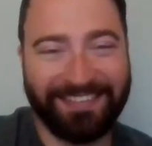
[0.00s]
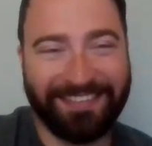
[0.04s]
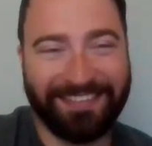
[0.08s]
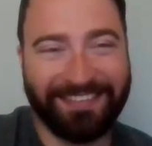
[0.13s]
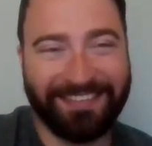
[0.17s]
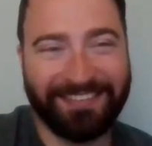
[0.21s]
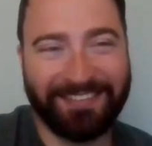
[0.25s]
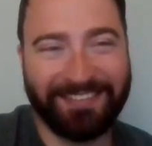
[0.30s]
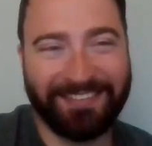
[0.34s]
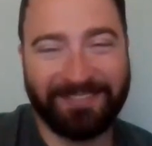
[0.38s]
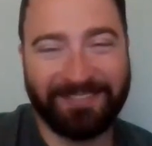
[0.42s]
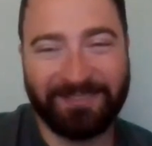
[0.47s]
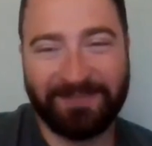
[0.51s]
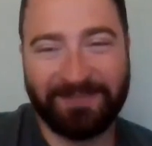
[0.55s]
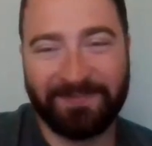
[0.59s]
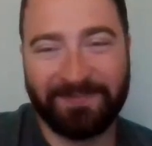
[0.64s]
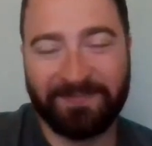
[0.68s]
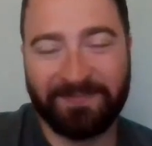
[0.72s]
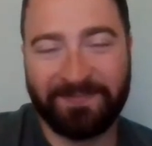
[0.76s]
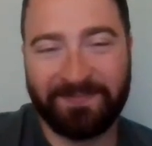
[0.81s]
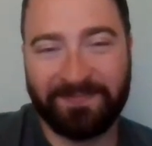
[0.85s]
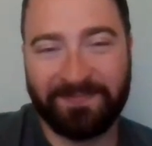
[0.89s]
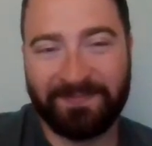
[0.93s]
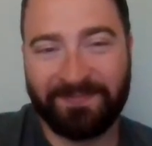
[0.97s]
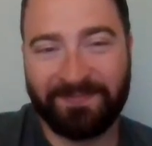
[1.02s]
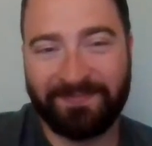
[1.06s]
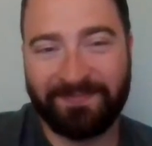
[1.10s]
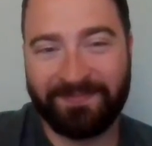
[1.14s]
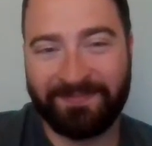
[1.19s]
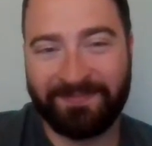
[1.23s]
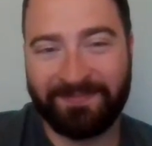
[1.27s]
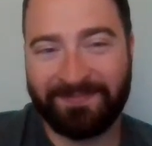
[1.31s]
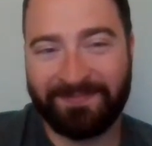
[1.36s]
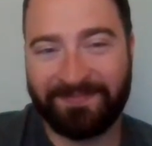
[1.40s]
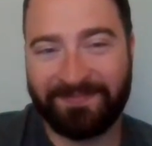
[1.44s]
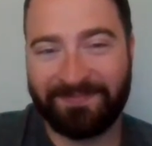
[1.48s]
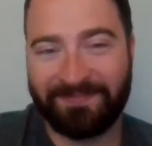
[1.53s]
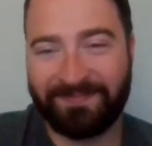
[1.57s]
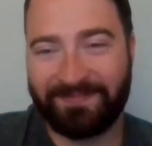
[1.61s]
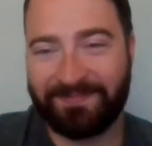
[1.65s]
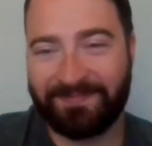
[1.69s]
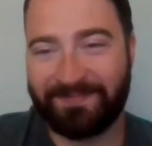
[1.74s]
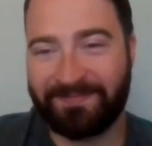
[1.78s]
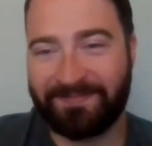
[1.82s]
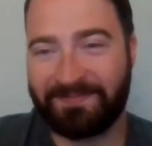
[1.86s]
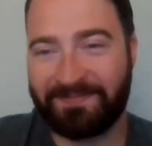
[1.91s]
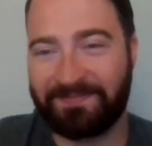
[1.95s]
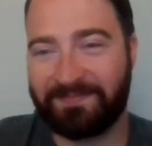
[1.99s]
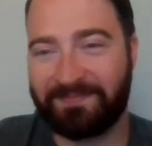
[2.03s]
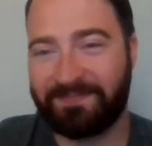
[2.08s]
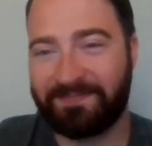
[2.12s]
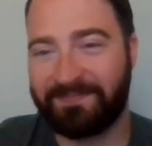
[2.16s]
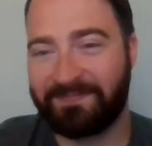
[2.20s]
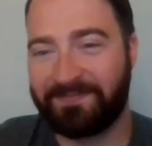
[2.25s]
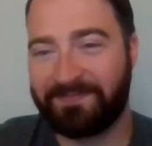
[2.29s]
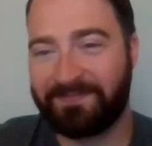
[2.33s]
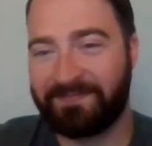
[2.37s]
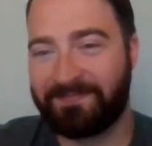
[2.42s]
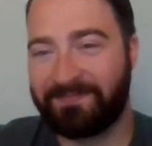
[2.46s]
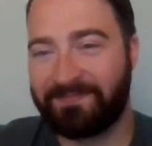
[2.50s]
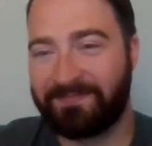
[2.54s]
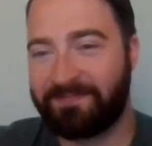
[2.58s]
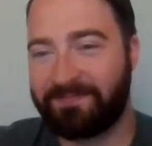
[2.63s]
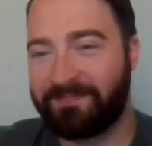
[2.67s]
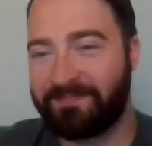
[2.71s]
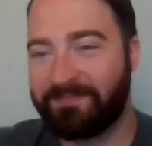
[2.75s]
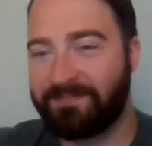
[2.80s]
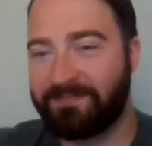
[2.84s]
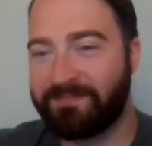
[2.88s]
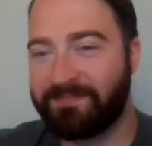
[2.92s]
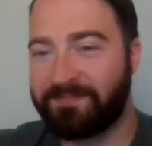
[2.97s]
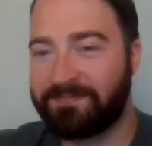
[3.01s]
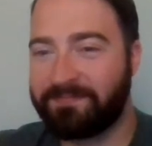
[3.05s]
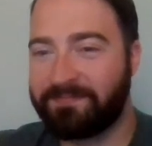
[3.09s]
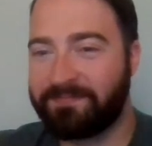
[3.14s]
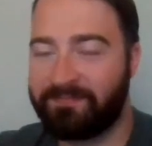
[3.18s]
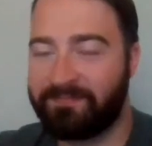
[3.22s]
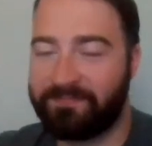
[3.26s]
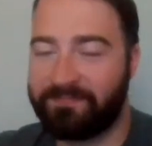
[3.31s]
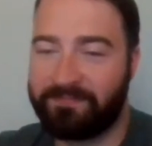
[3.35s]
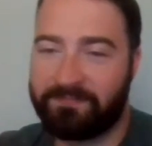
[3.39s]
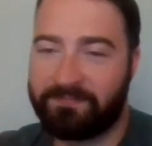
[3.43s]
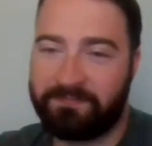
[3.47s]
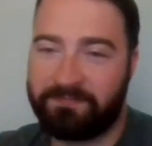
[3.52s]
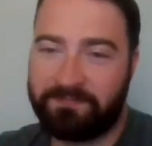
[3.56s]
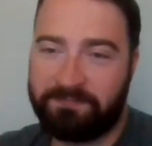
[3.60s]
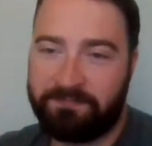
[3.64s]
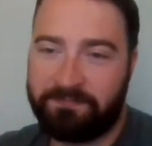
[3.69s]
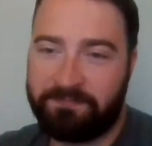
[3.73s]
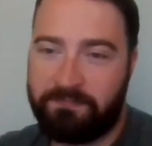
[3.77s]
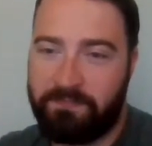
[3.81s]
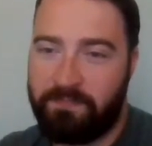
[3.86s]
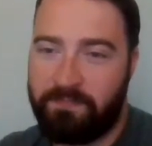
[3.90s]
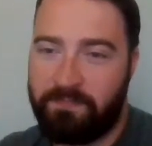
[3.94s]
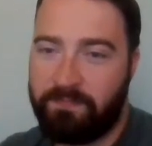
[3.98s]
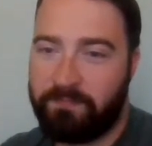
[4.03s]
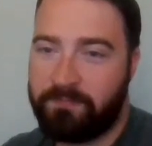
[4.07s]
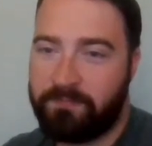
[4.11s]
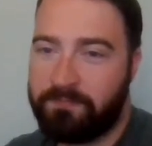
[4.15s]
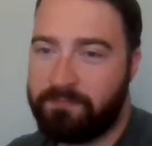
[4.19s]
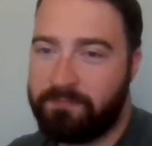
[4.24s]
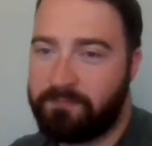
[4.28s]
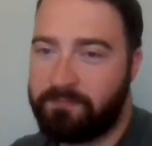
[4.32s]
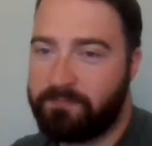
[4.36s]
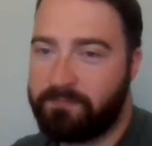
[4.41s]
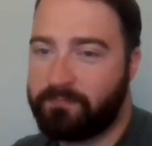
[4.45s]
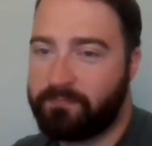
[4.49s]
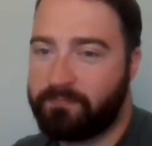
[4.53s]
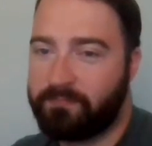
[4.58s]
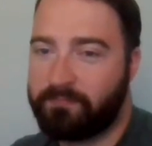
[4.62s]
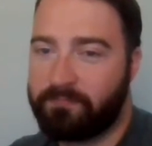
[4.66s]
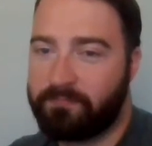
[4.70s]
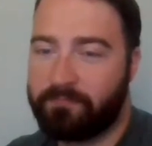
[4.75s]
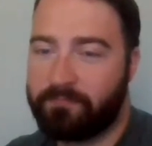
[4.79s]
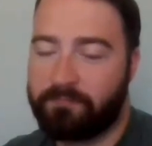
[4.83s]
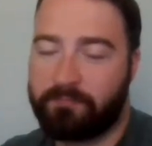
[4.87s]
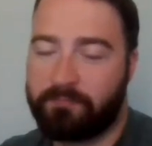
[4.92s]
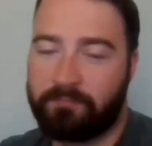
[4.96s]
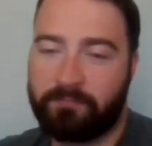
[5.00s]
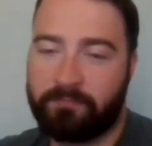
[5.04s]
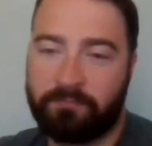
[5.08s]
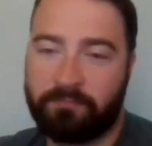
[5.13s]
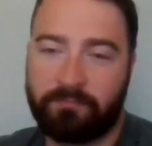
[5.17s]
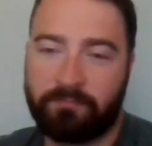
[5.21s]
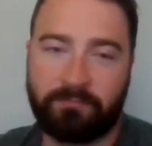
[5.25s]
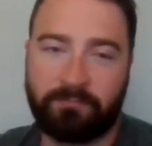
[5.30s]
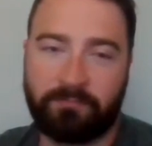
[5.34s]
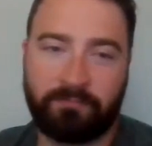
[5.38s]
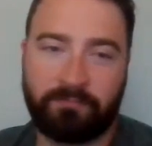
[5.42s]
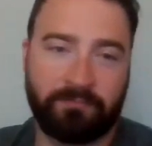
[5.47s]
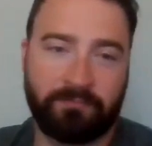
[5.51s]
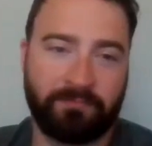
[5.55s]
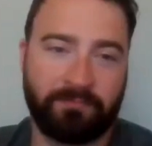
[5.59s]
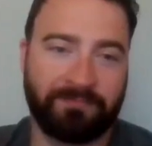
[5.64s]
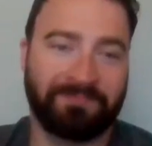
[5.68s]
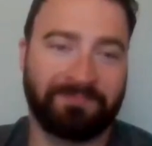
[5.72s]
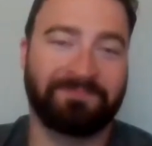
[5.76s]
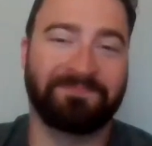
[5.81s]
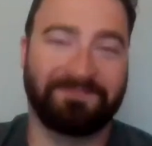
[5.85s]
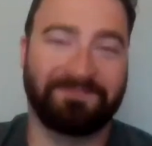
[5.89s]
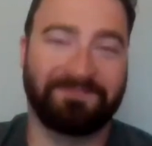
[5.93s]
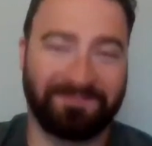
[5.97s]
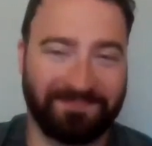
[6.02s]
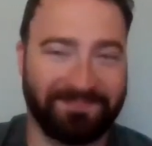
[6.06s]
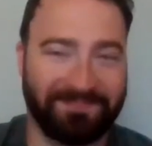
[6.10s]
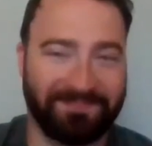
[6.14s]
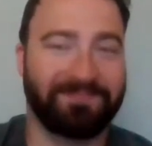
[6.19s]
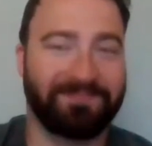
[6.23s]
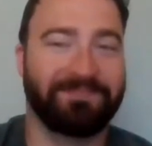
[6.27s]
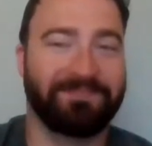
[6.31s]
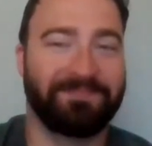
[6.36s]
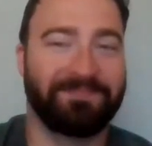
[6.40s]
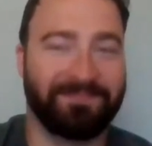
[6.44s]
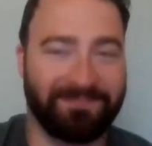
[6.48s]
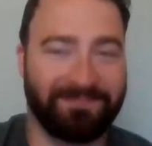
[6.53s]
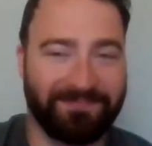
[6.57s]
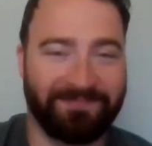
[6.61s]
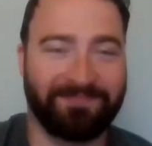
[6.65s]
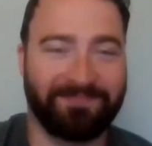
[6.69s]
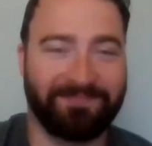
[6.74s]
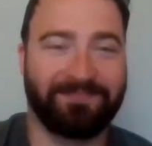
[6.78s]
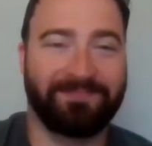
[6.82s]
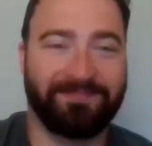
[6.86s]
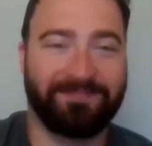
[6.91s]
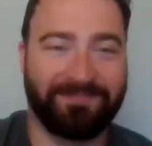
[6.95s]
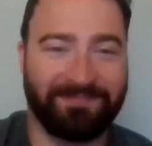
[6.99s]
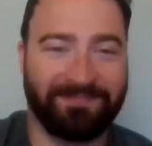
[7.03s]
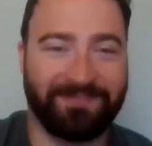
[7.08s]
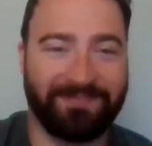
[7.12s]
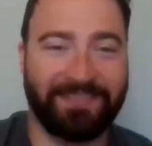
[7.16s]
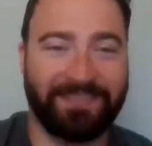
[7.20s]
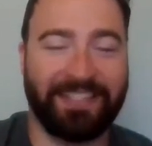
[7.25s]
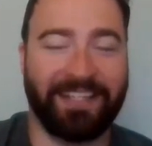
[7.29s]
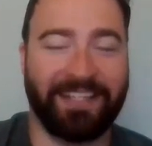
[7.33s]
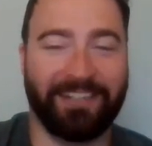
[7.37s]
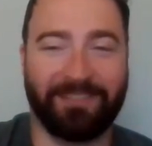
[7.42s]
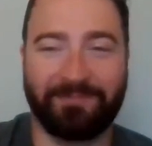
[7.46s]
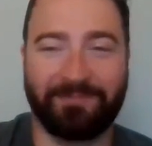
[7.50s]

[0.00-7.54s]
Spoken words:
(not speaking)